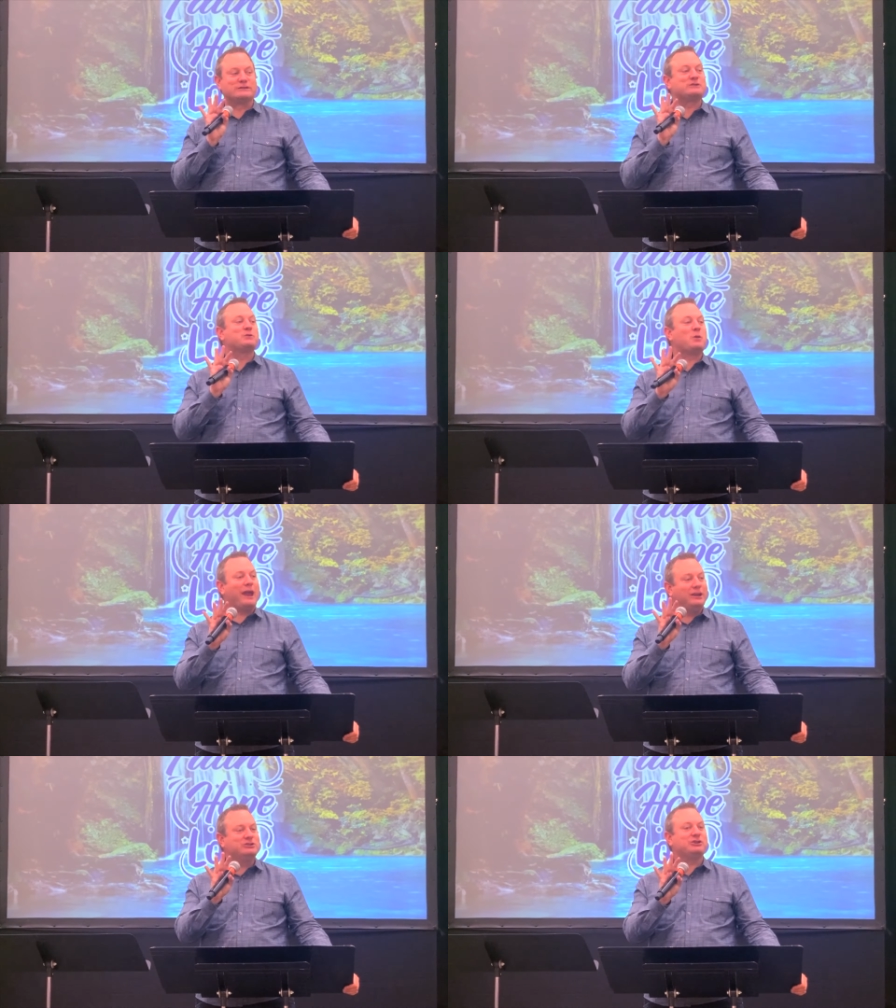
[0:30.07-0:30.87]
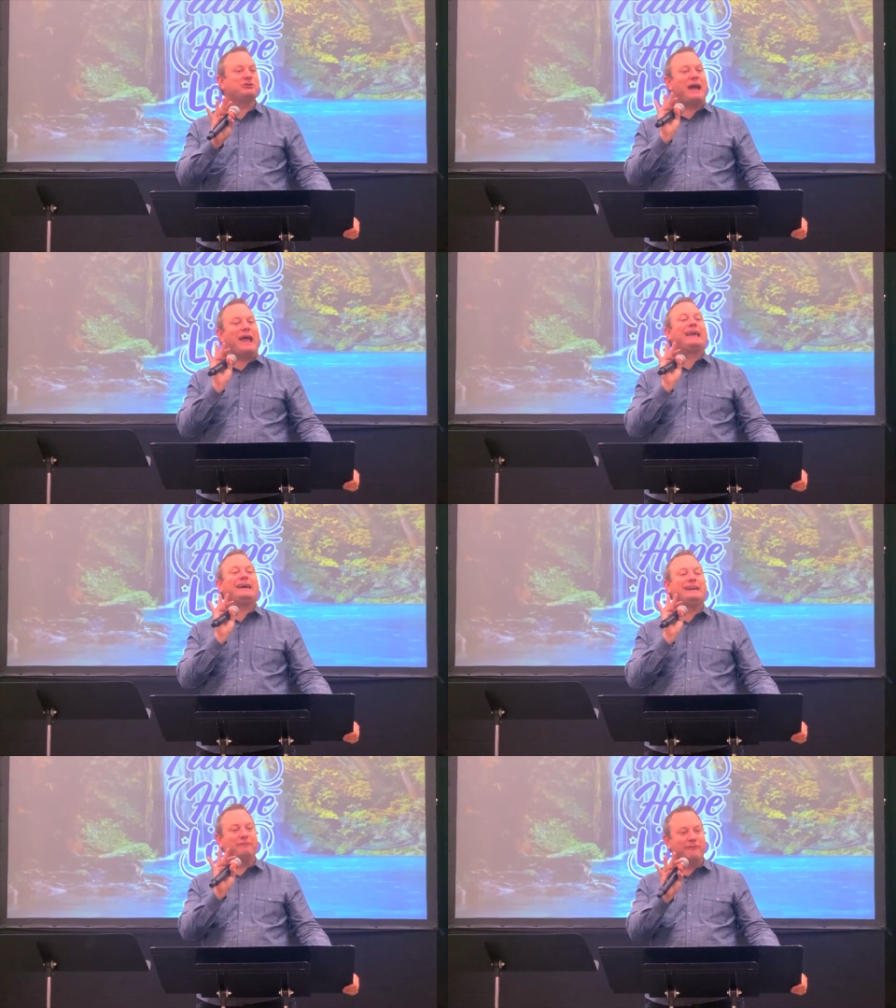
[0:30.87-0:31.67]
persuade you
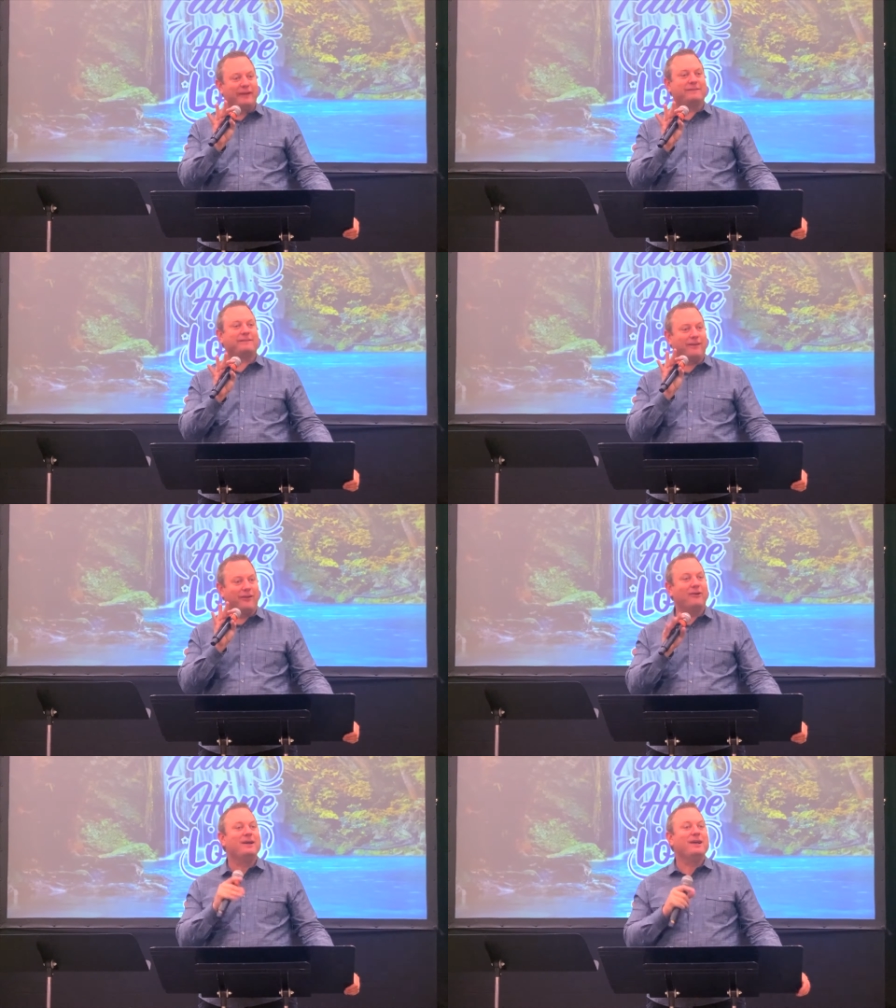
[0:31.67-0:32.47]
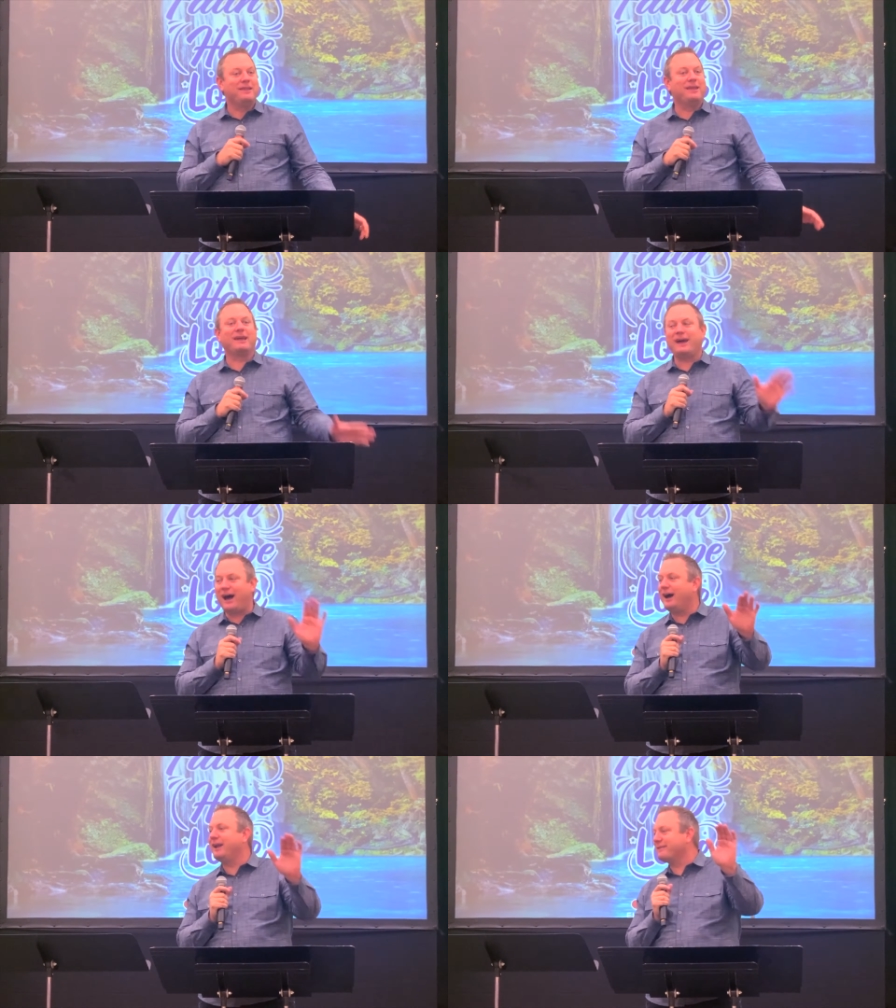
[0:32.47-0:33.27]
and convince you that
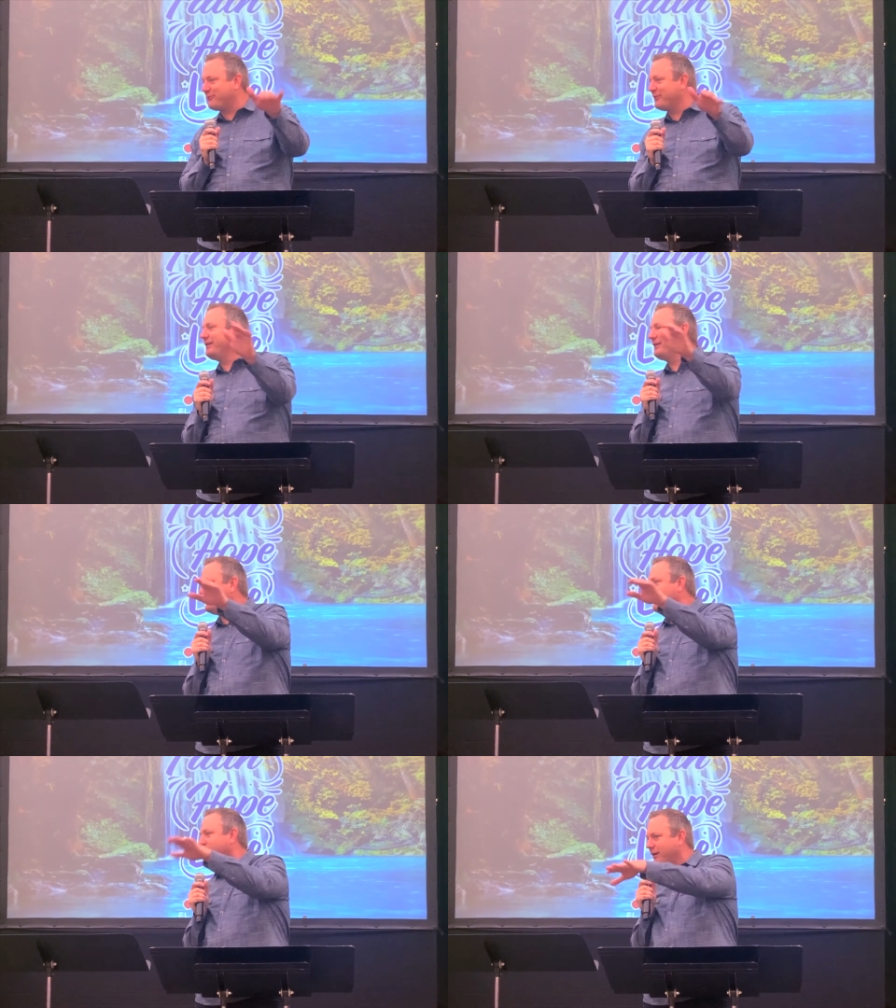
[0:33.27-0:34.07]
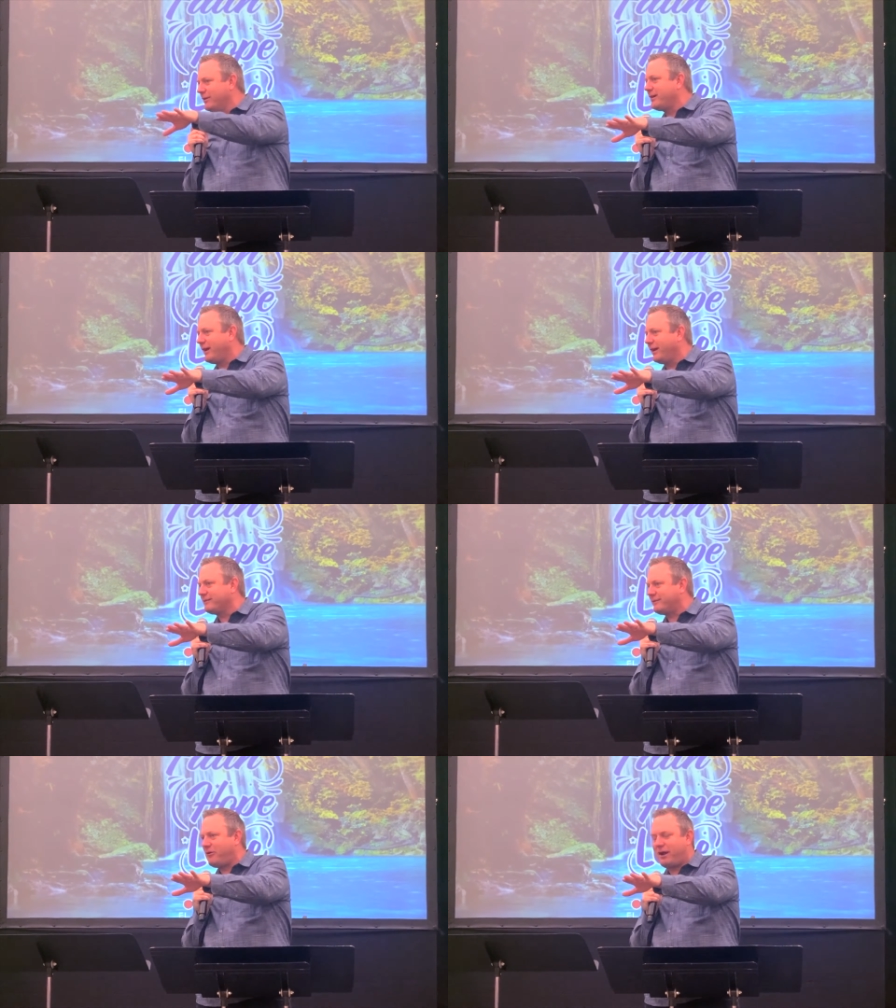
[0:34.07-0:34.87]
God is really doing good
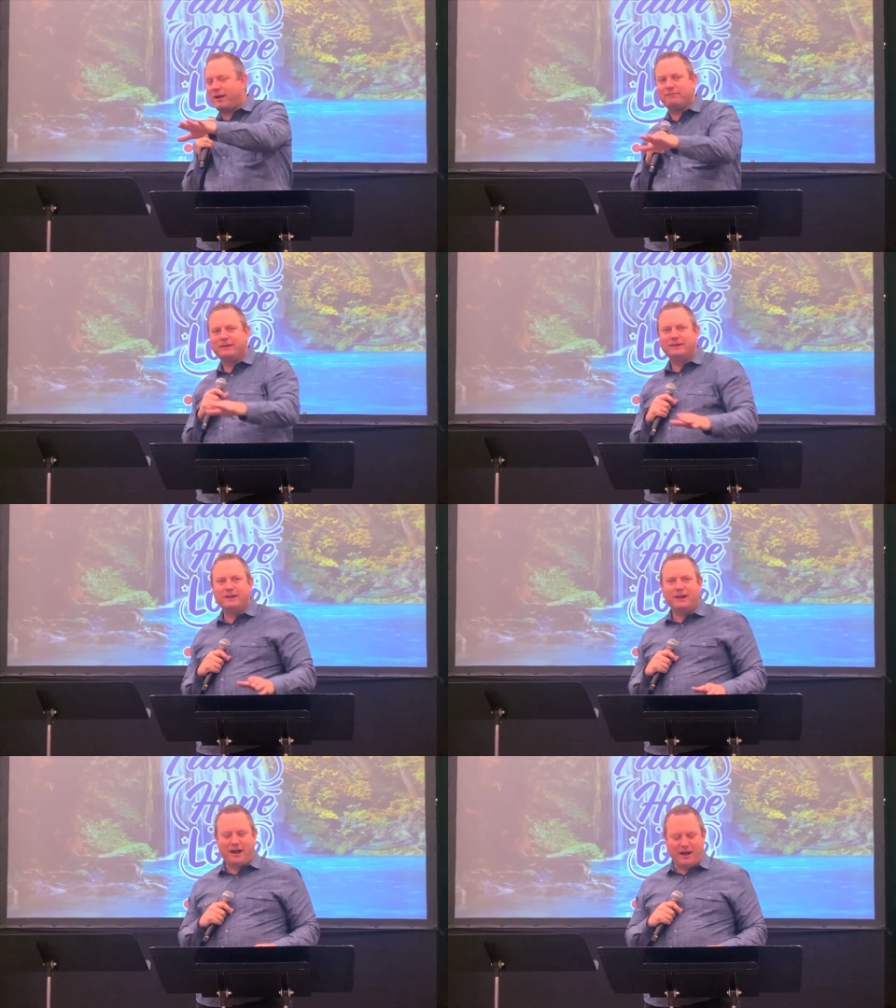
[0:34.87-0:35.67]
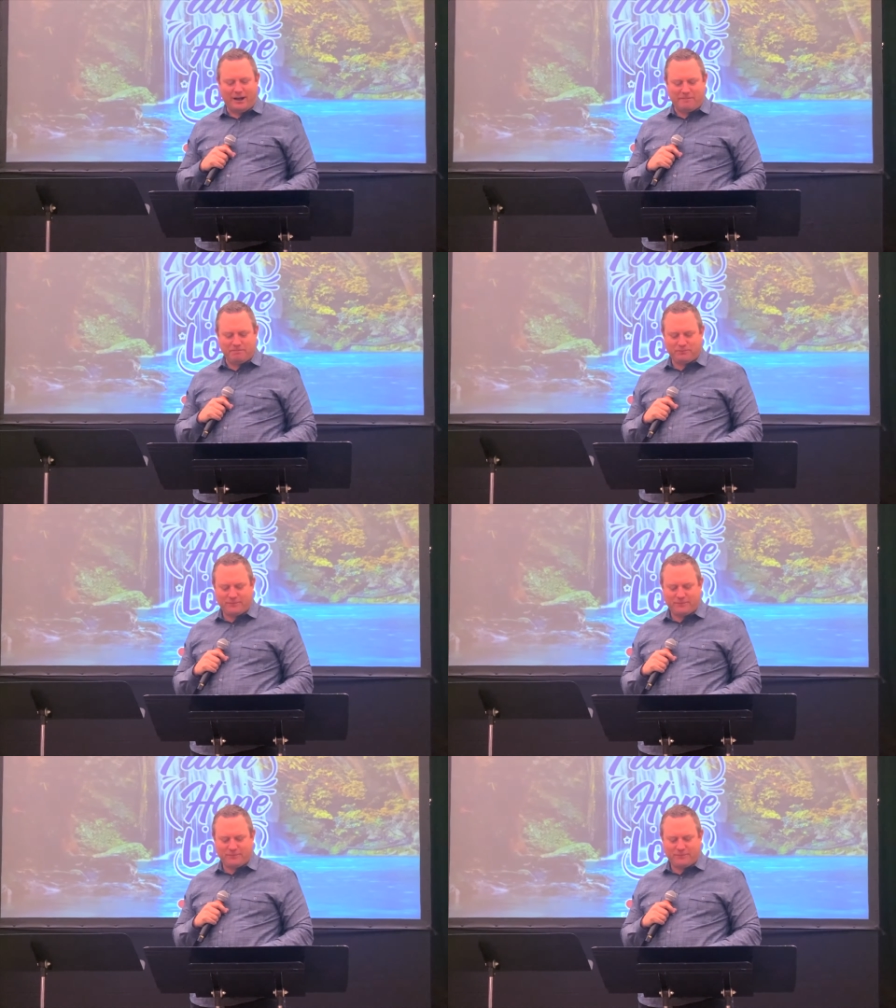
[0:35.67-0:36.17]
things. All right? Uh,